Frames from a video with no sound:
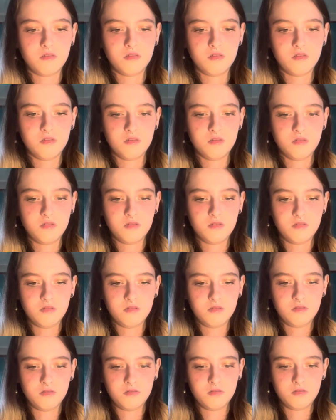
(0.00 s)

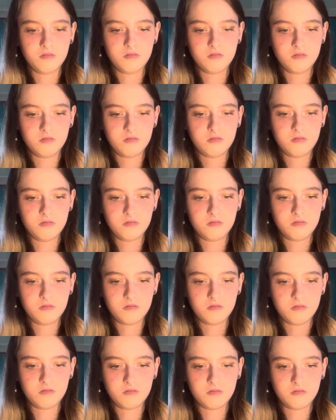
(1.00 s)

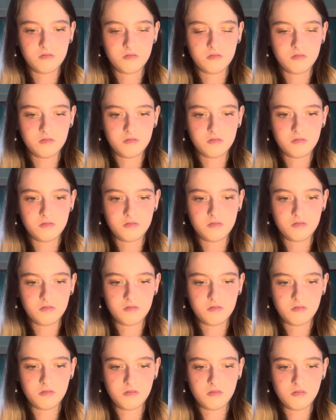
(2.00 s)

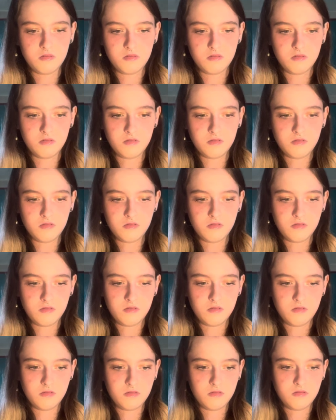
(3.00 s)

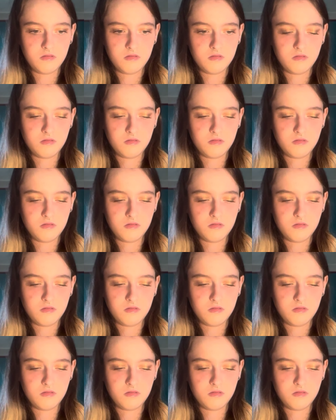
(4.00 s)
No one is speaking in this clip.